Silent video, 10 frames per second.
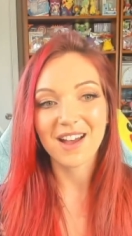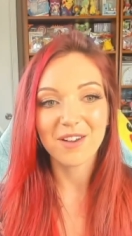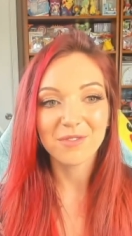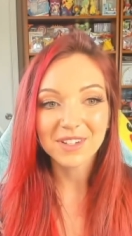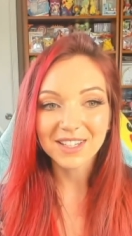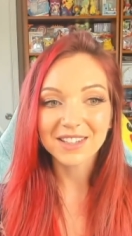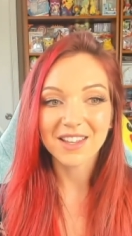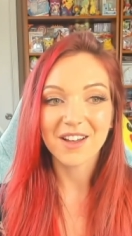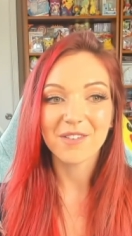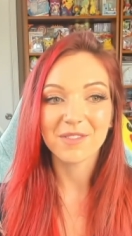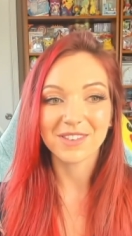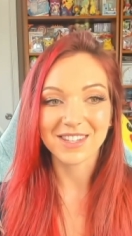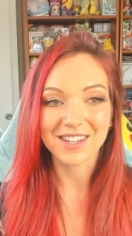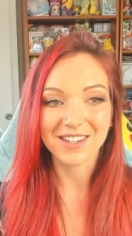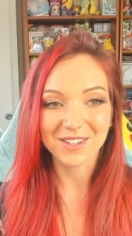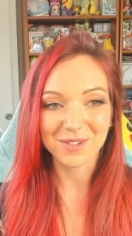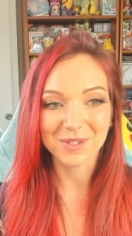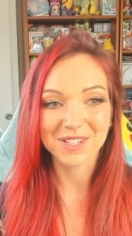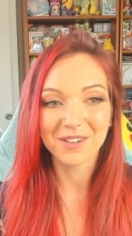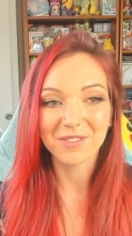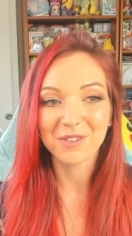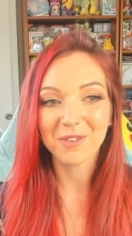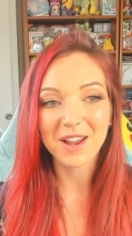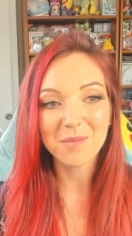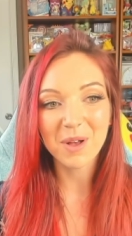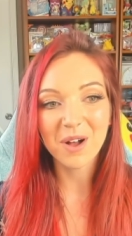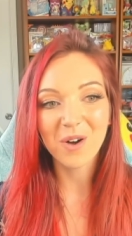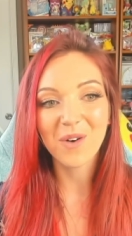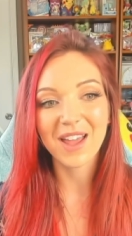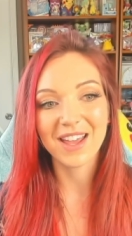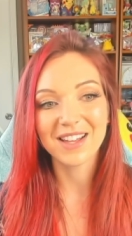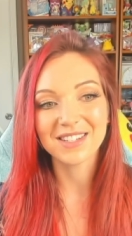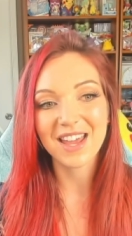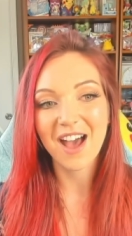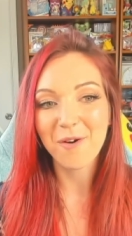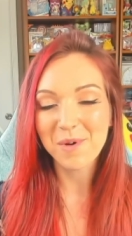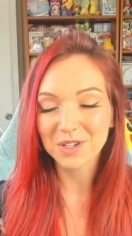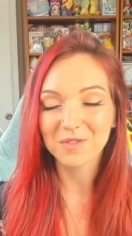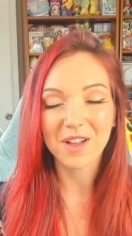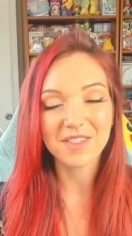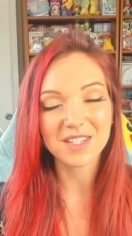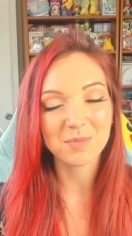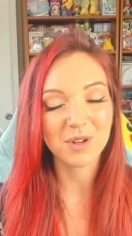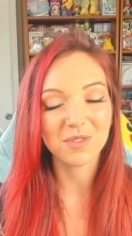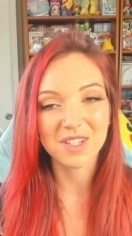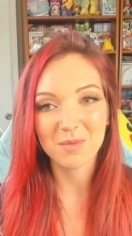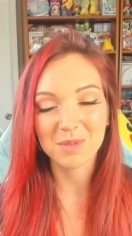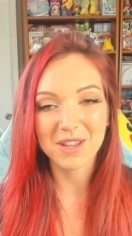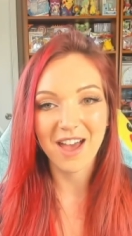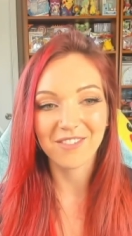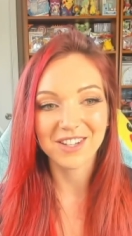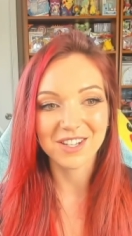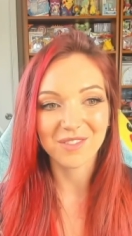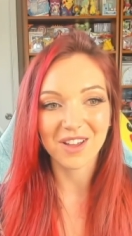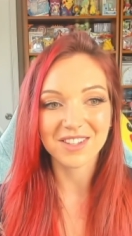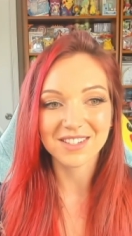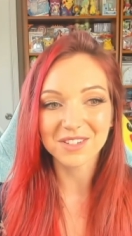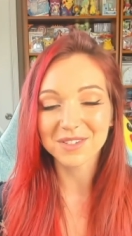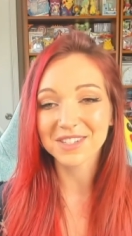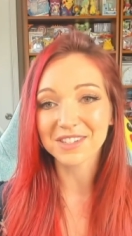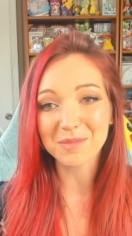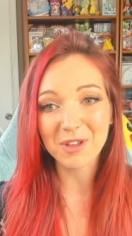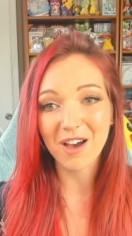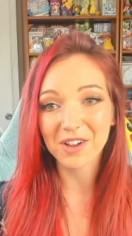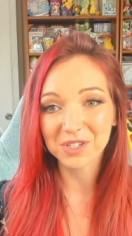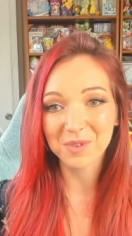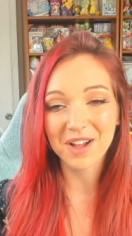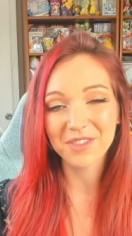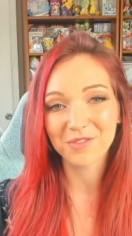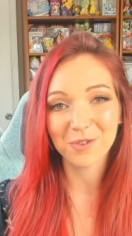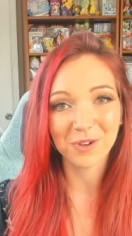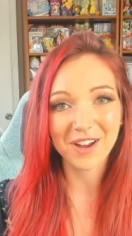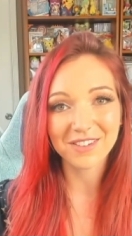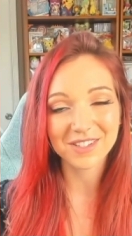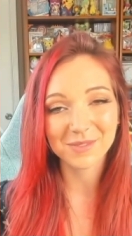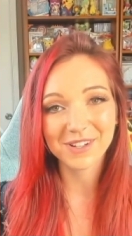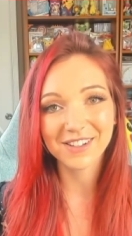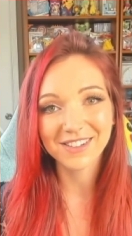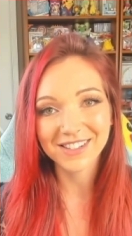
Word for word: I really love the use of the rainbow and how much fun these Bidoff seem to be having. You've got this little sleepy Oshawott in the foreground as well.